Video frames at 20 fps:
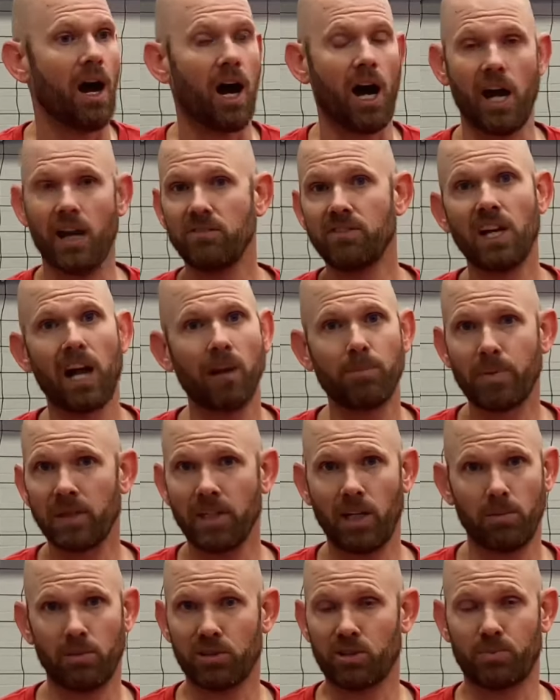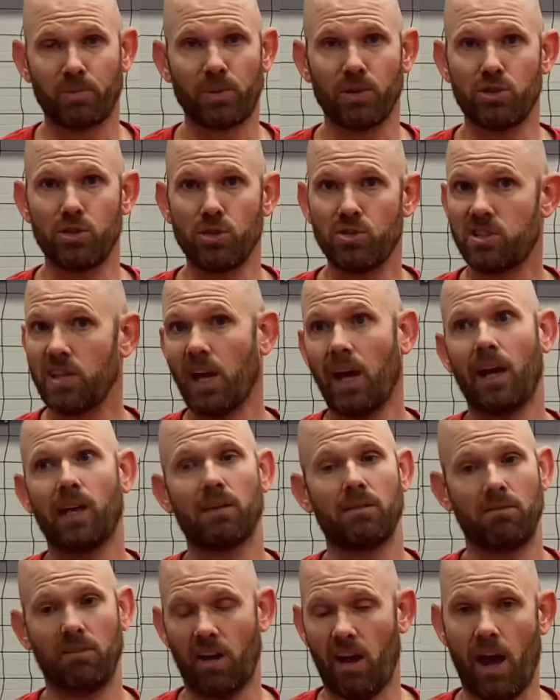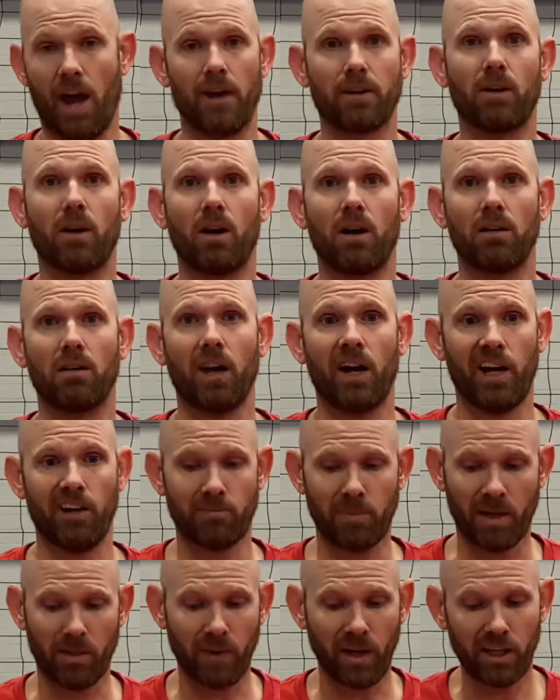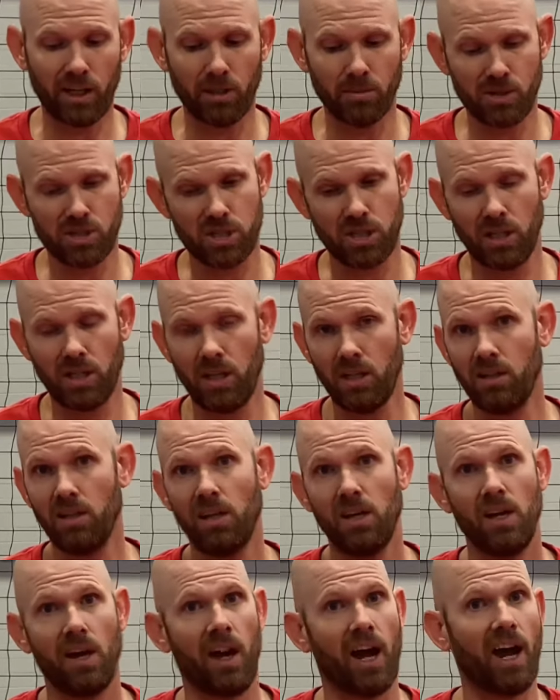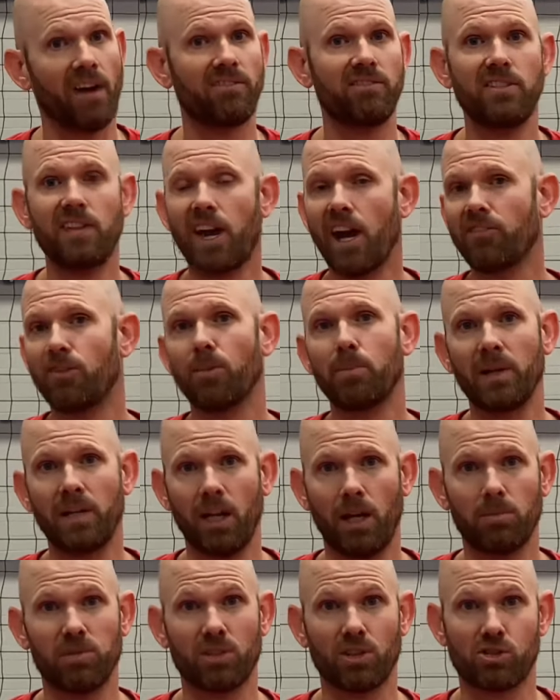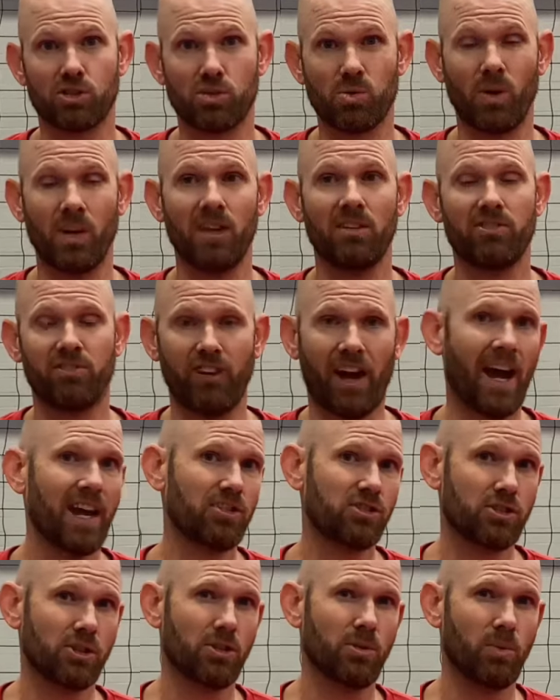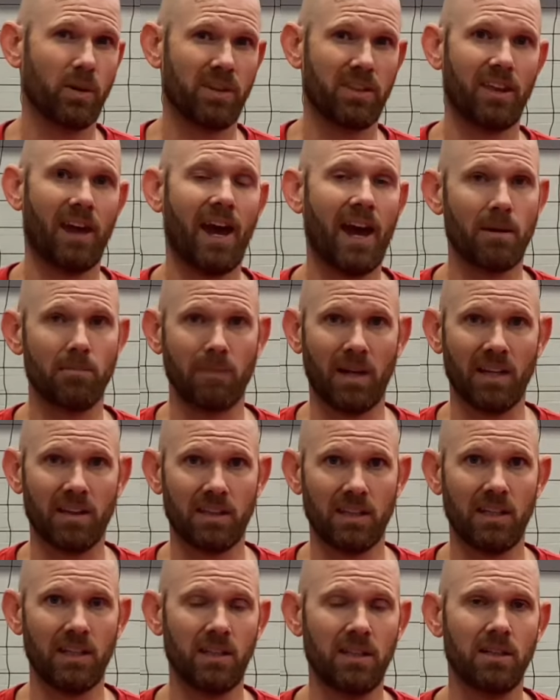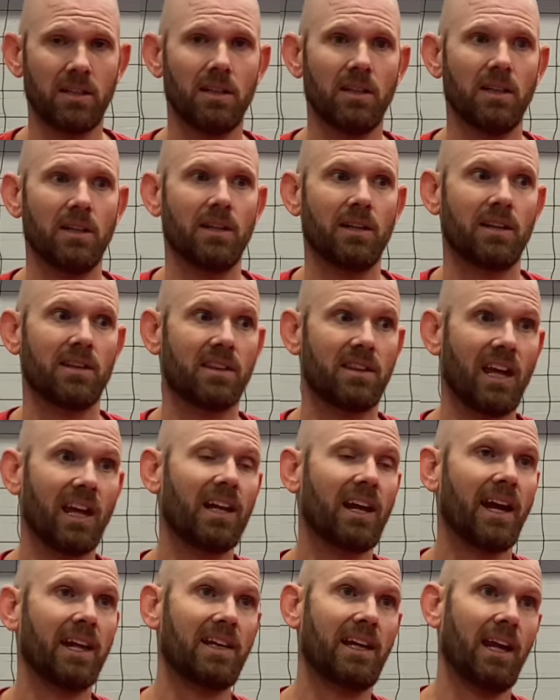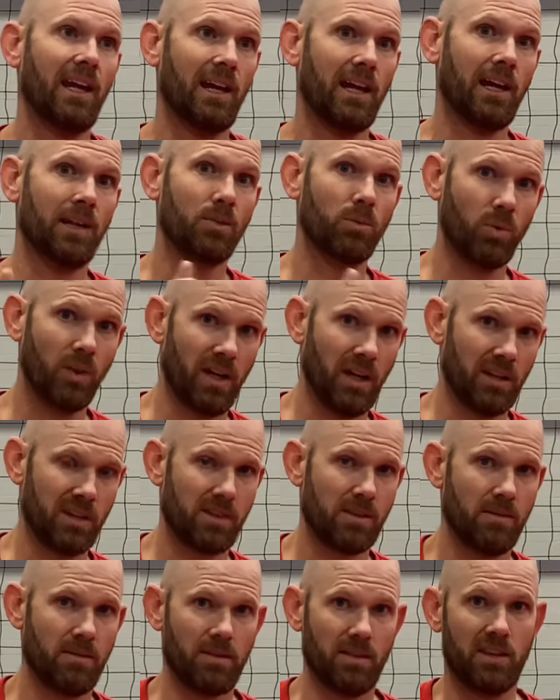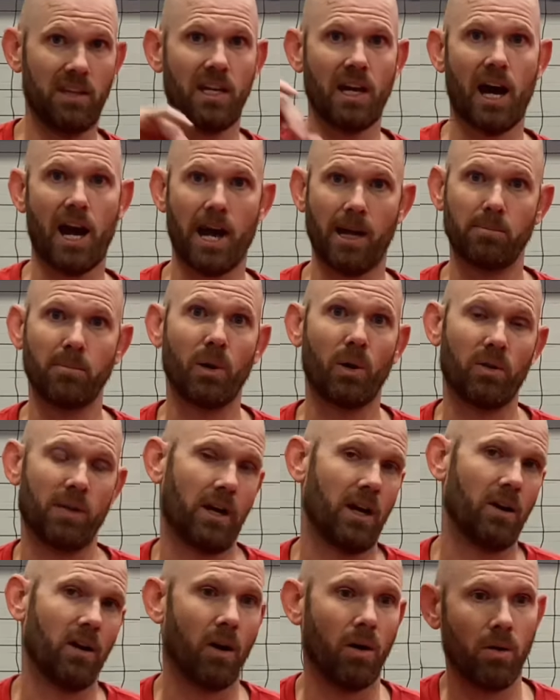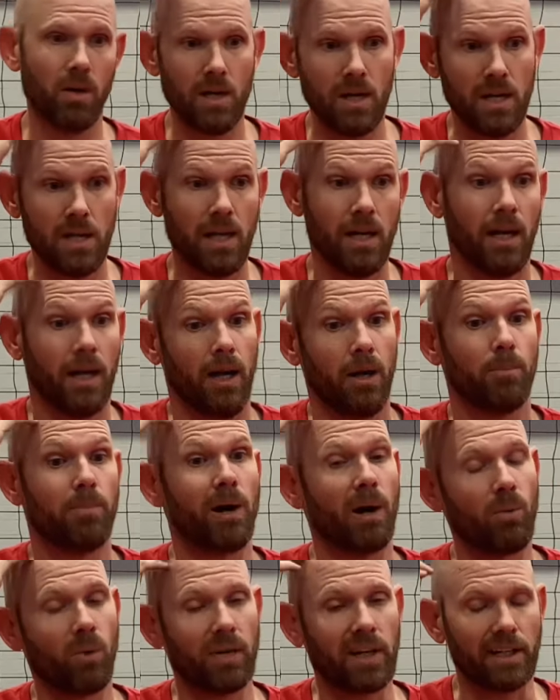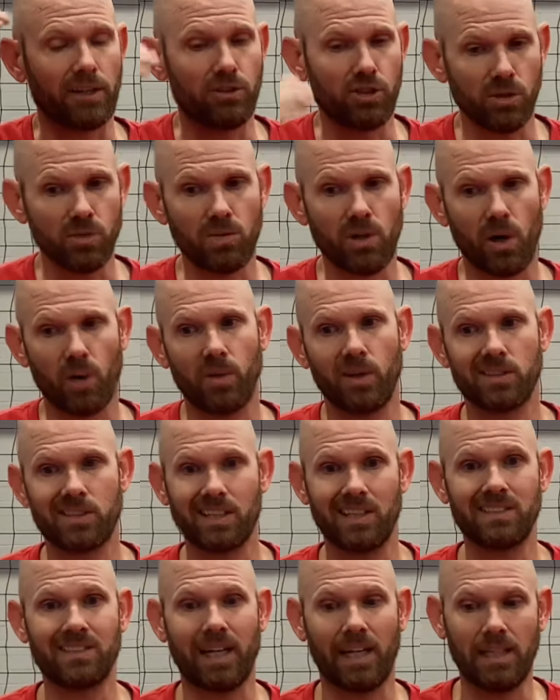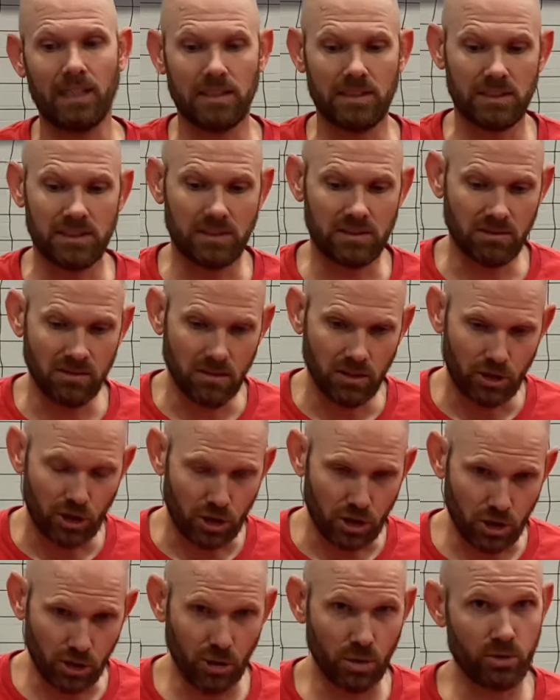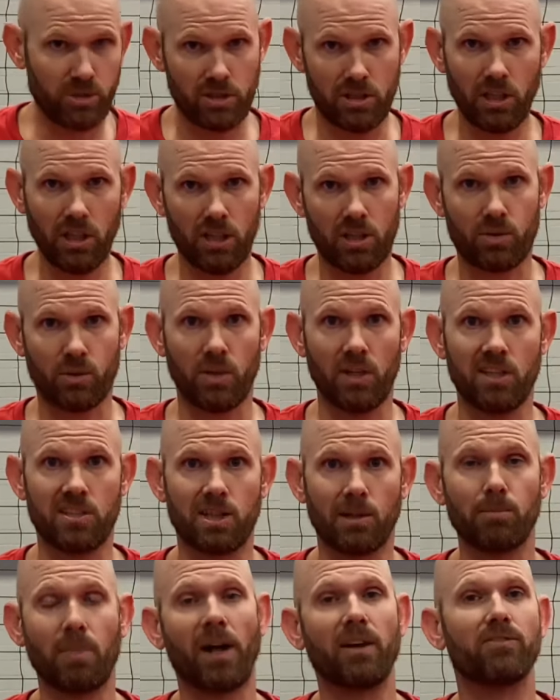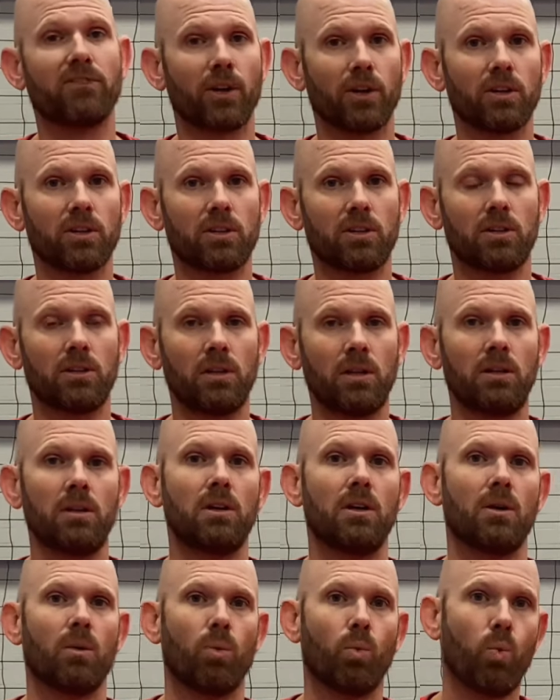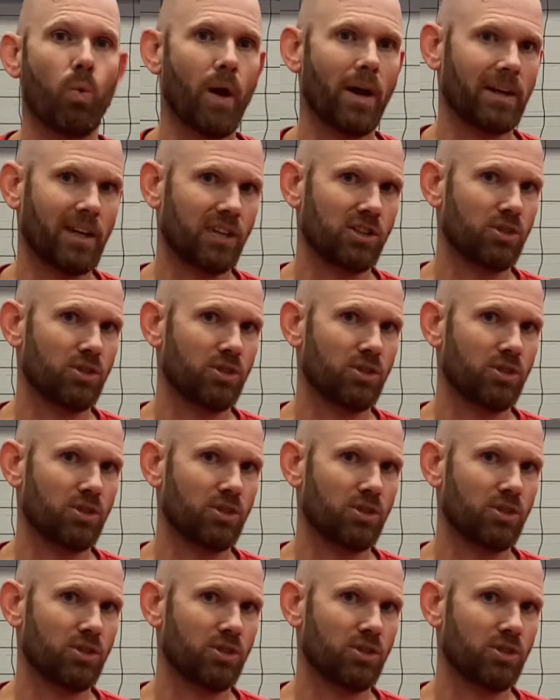I have not been able to produce that at all. I have my radar machine. I've never been able to swing faster with that method than I can with the high bow and arrow. But what I do notice is a huge decrease in my vertical when I